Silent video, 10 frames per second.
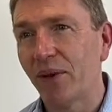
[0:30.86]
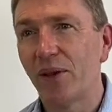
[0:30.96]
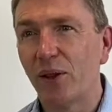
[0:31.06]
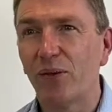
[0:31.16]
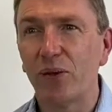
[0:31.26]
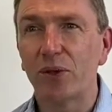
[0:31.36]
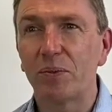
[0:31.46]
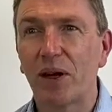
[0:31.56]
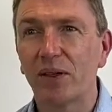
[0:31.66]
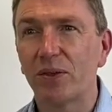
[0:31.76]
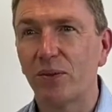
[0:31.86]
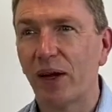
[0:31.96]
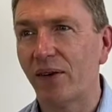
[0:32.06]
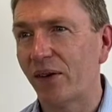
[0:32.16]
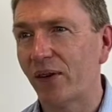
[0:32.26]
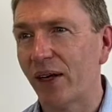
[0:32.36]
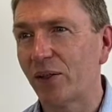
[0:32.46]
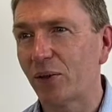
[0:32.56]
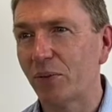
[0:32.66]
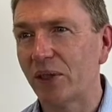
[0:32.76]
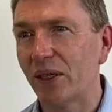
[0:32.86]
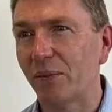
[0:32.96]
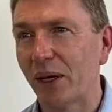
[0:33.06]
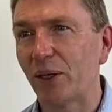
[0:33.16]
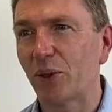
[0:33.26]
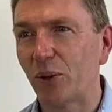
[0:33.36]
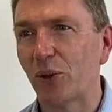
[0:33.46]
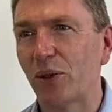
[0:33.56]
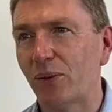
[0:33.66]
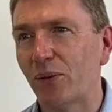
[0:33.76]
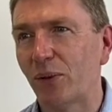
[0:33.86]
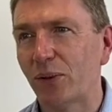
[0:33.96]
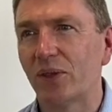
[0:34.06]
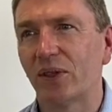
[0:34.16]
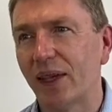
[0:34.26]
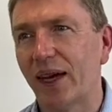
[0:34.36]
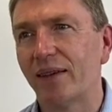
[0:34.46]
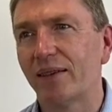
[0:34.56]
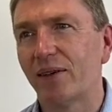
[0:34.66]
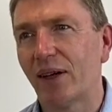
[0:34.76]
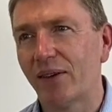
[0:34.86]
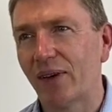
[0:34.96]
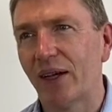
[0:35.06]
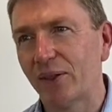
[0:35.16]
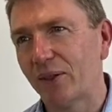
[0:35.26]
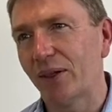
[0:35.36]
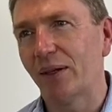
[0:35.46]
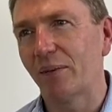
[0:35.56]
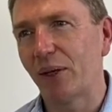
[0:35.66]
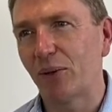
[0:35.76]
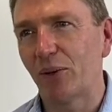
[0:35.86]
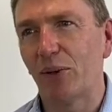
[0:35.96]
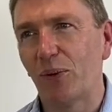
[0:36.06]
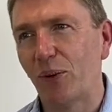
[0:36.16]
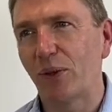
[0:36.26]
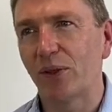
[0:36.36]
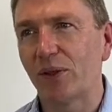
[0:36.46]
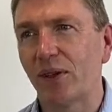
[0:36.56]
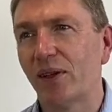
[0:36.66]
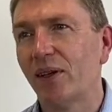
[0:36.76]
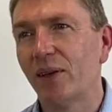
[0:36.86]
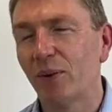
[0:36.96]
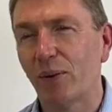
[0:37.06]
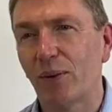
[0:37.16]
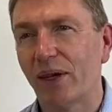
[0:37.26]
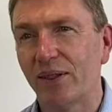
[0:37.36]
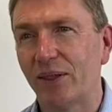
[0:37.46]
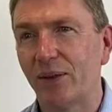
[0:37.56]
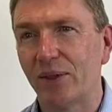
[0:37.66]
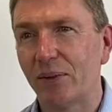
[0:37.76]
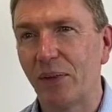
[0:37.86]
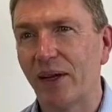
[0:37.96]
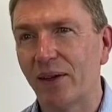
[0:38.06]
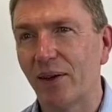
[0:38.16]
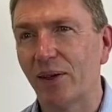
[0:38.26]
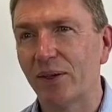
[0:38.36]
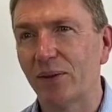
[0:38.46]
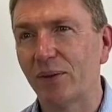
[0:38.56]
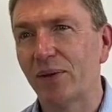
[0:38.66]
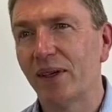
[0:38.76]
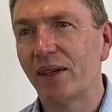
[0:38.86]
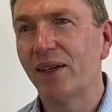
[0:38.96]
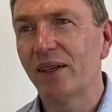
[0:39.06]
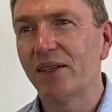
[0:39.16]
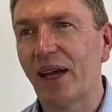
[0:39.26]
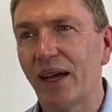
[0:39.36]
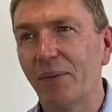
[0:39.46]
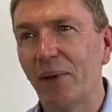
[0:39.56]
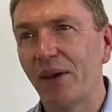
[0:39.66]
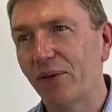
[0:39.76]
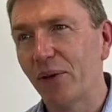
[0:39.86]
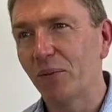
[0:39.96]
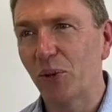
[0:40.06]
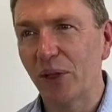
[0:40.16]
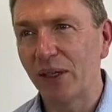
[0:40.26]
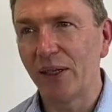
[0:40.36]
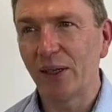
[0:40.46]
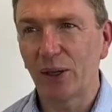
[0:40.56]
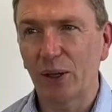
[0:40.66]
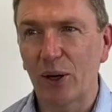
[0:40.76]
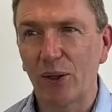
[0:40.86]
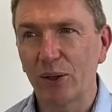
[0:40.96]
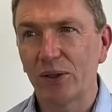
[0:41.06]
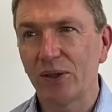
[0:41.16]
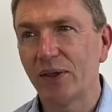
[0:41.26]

the first part of where advice comes in. Make sure you've looked at that, you've got advice on it, make sure it works. Otherwise you're going to spend a lot of time, effort, money, cost,